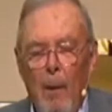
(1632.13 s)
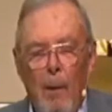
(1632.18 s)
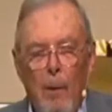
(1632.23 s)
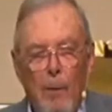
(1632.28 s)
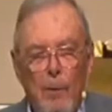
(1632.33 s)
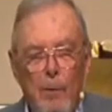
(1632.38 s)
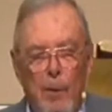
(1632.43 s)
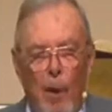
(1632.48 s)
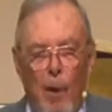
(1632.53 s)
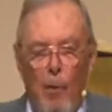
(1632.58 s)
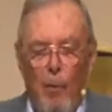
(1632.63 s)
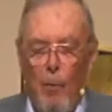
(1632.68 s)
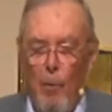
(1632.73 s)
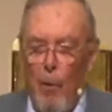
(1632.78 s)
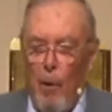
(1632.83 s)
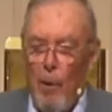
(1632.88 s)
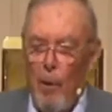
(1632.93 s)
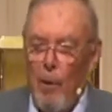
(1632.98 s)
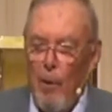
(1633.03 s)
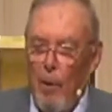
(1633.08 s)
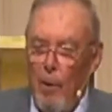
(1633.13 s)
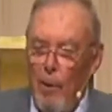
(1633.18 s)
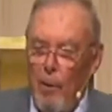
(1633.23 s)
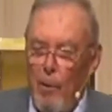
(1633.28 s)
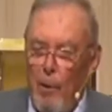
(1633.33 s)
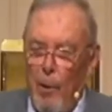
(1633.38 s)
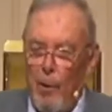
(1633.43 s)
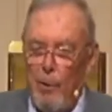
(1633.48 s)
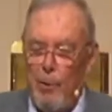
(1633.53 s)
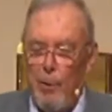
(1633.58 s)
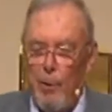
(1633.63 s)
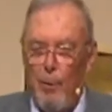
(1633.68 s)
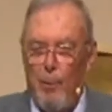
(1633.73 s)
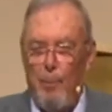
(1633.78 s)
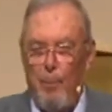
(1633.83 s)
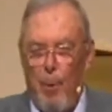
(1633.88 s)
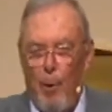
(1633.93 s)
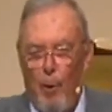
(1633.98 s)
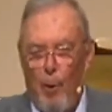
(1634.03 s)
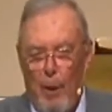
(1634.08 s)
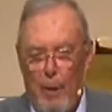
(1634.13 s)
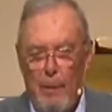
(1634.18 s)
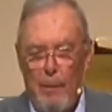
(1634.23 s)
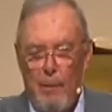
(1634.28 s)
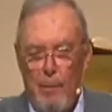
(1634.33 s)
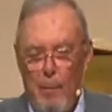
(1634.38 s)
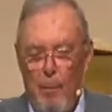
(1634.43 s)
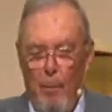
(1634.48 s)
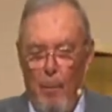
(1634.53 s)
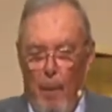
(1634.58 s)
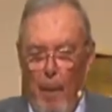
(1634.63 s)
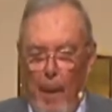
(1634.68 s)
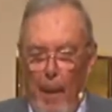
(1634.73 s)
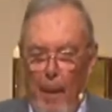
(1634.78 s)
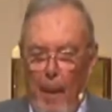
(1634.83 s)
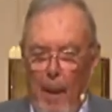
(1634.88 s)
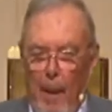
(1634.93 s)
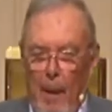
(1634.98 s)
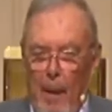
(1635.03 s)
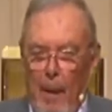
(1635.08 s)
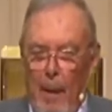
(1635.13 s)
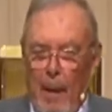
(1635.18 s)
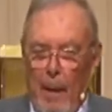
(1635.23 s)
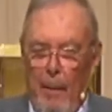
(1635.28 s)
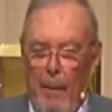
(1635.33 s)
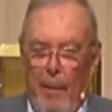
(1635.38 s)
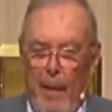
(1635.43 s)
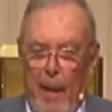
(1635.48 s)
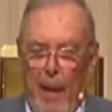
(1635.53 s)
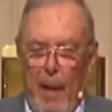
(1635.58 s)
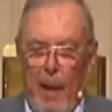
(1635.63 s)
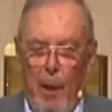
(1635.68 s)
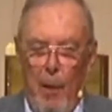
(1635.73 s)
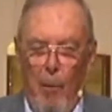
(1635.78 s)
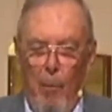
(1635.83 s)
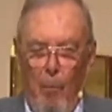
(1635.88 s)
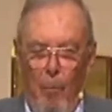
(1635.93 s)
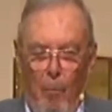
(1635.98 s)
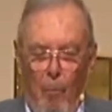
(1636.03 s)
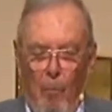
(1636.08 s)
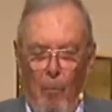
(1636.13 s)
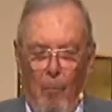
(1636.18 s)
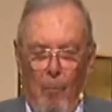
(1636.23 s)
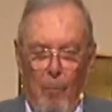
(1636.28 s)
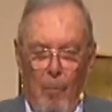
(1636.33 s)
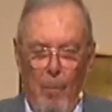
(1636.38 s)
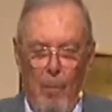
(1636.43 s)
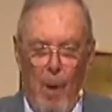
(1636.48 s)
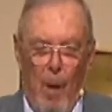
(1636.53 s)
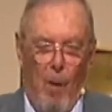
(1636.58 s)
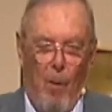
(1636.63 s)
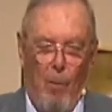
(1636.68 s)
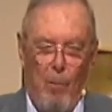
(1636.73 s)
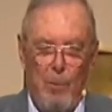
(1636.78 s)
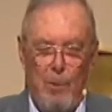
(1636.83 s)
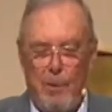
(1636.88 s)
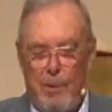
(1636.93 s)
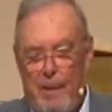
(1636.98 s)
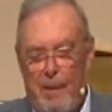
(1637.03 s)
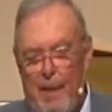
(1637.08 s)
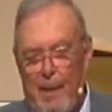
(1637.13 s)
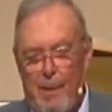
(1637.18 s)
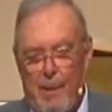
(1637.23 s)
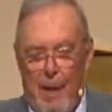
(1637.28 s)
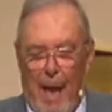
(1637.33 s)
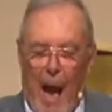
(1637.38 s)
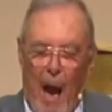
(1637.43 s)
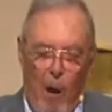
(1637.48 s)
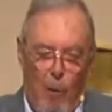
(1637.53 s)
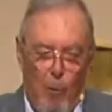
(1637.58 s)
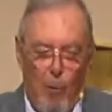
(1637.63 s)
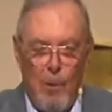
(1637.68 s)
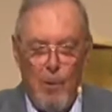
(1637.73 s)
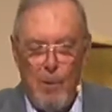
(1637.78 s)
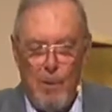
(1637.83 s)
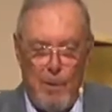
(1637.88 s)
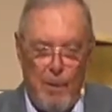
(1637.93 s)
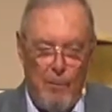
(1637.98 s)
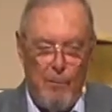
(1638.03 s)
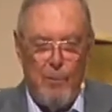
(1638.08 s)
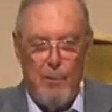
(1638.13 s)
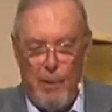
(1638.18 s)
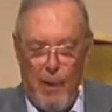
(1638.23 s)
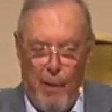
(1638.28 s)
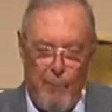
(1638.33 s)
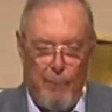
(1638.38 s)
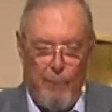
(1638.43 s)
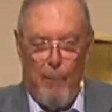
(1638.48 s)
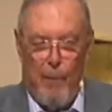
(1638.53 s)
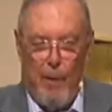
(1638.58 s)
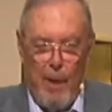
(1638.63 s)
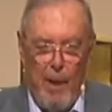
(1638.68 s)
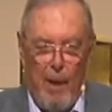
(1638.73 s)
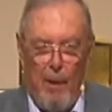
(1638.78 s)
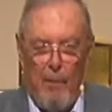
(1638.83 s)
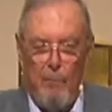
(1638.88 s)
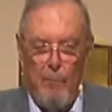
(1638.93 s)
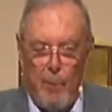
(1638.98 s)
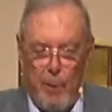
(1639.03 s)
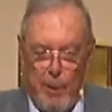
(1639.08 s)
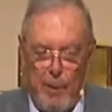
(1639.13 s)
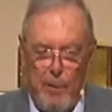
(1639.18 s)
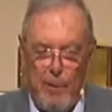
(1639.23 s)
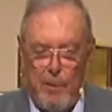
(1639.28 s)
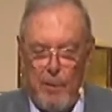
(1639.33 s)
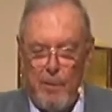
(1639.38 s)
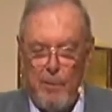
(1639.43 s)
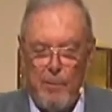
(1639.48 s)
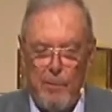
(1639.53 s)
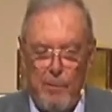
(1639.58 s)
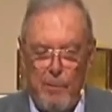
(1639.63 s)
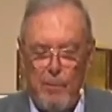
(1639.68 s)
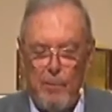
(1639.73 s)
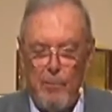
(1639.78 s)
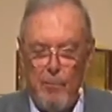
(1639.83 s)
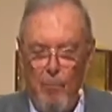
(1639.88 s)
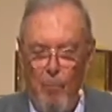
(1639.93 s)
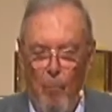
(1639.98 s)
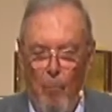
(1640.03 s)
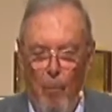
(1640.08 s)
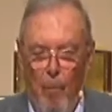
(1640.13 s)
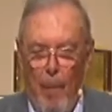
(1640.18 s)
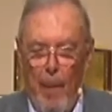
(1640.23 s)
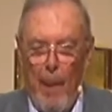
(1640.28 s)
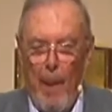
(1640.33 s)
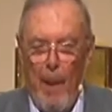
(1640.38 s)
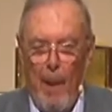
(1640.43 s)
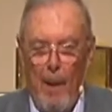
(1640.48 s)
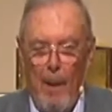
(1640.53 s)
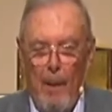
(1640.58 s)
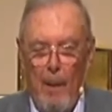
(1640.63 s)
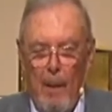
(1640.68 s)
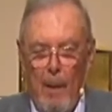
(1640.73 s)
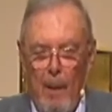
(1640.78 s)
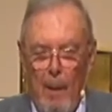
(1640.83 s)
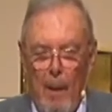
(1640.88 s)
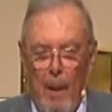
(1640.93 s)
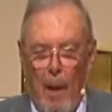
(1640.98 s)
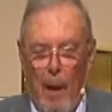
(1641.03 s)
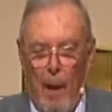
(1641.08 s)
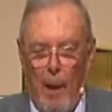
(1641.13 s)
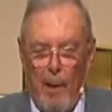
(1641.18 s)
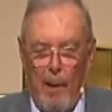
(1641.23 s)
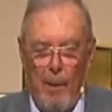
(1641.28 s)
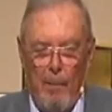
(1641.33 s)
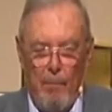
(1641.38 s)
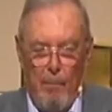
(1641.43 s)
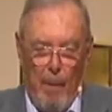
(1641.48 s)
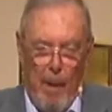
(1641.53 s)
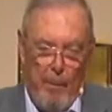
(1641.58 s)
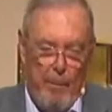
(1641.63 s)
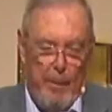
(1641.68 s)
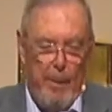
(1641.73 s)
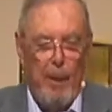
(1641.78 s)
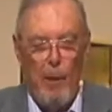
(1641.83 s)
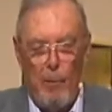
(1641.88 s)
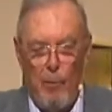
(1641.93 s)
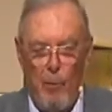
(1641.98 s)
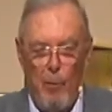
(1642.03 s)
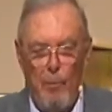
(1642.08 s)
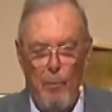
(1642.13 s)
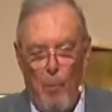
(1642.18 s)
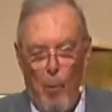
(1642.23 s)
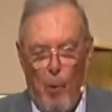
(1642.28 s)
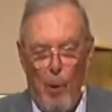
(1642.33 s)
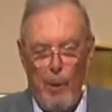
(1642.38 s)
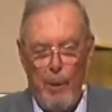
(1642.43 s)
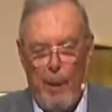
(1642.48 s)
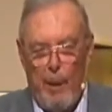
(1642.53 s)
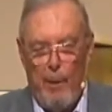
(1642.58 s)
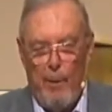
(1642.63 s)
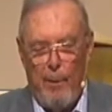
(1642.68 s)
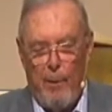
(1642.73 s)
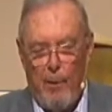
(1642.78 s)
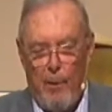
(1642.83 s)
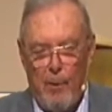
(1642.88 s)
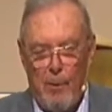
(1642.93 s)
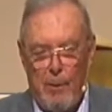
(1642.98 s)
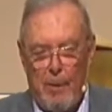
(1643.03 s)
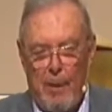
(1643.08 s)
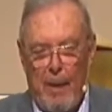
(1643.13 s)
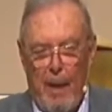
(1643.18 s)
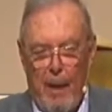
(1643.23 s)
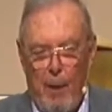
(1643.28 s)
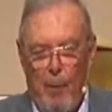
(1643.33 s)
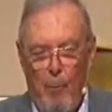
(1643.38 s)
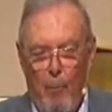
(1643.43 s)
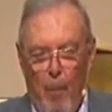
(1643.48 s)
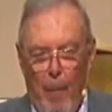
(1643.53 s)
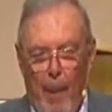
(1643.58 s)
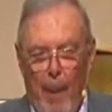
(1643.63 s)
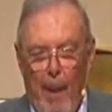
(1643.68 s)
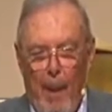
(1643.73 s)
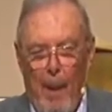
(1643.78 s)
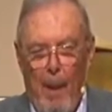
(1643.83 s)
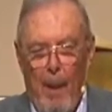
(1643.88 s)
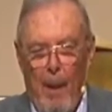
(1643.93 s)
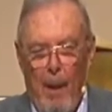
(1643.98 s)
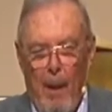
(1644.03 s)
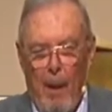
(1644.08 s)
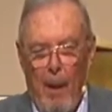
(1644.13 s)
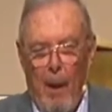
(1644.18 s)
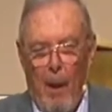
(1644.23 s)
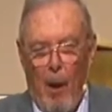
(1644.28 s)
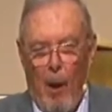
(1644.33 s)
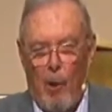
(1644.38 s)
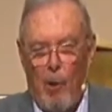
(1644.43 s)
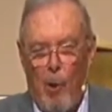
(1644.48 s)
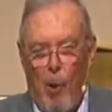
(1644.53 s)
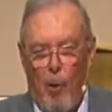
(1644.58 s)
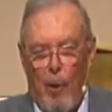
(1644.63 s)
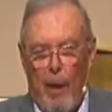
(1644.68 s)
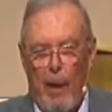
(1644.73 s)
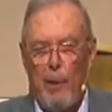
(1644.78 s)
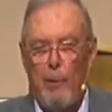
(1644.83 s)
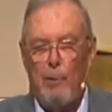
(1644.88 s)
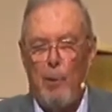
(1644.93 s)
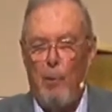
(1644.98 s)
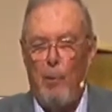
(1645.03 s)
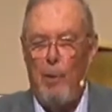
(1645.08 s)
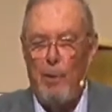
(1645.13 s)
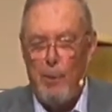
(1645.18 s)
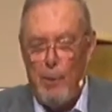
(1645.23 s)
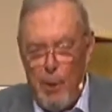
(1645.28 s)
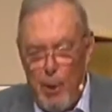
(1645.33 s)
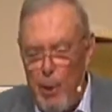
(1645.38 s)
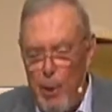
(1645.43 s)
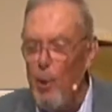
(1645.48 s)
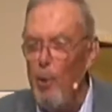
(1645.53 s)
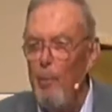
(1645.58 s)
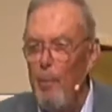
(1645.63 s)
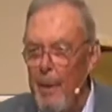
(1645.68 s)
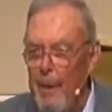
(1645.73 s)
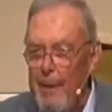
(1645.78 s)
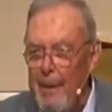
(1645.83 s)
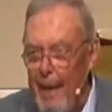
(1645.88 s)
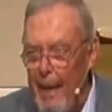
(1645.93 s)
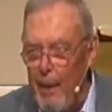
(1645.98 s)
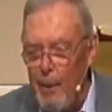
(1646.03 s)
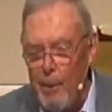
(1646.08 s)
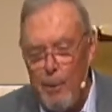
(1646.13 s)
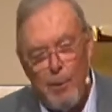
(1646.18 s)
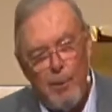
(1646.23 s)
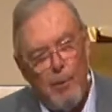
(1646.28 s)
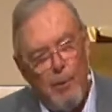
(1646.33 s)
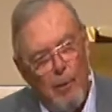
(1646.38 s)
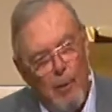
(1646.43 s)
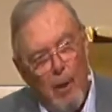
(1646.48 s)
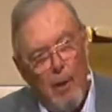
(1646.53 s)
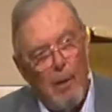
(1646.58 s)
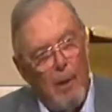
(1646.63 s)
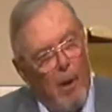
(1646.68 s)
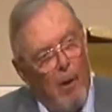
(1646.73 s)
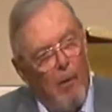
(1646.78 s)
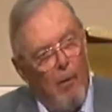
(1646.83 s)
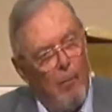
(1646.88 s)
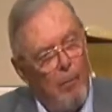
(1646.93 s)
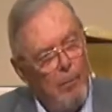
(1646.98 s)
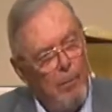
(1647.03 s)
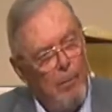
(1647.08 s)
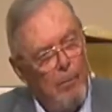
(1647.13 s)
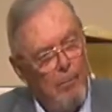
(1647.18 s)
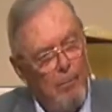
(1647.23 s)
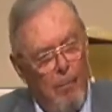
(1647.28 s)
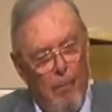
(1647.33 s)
So, could you put the, oh, six hours of suffering of Jesus uh, maybe include Maundy, Thursday, according to his human nature alone